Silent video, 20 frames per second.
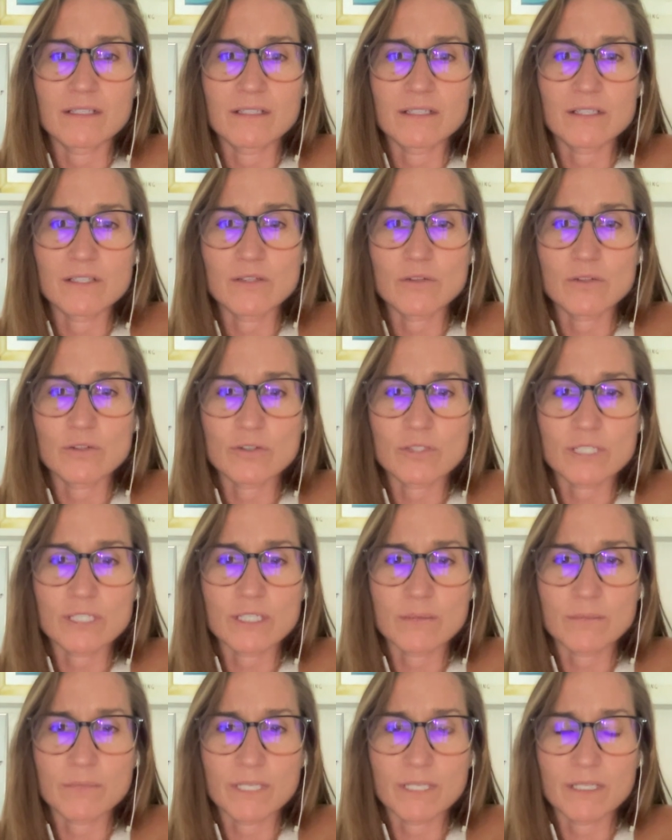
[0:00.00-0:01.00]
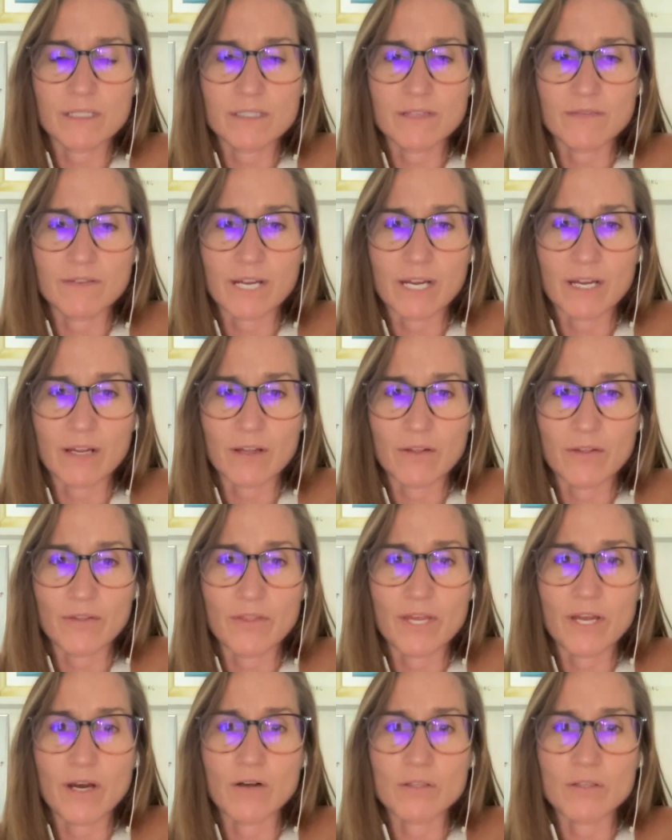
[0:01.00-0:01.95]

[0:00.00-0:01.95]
the social determinants of health, they